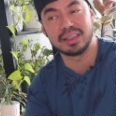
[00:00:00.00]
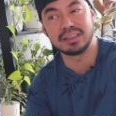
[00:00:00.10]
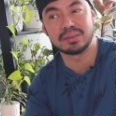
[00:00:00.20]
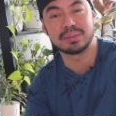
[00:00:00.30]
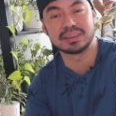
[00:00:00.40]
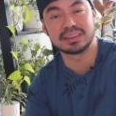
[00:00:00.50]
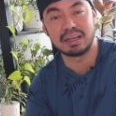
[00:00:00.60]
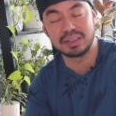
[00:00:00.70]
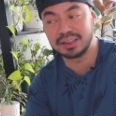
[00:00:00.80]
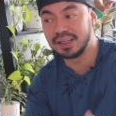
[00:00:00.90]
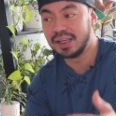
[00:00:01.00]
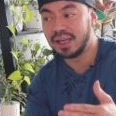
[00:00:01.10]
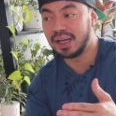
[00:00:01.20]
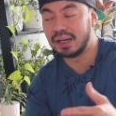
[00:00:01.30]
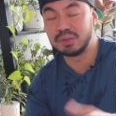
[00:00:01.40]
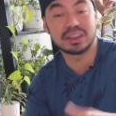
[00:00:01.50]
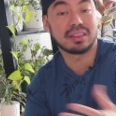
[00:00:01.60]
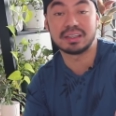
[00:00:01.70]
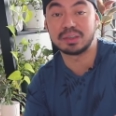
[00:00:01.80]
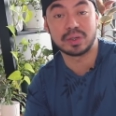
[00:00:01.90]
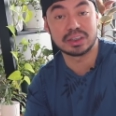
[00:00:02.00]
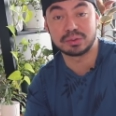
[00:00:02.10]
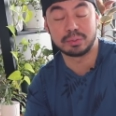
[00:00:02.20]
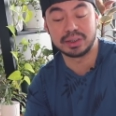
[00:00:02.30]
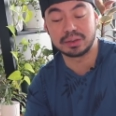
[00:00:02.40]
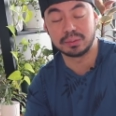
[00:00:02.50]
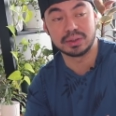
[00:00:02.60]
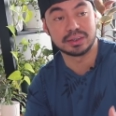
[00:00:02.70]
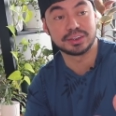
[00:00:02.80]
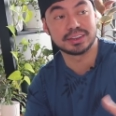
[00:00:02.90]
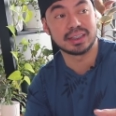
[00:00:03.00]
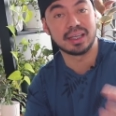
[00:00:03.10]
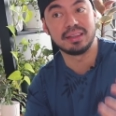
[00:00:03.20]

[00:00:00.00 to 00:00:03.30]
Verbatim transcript: I think there's about seven, which I thought the questions were really cool and interesting.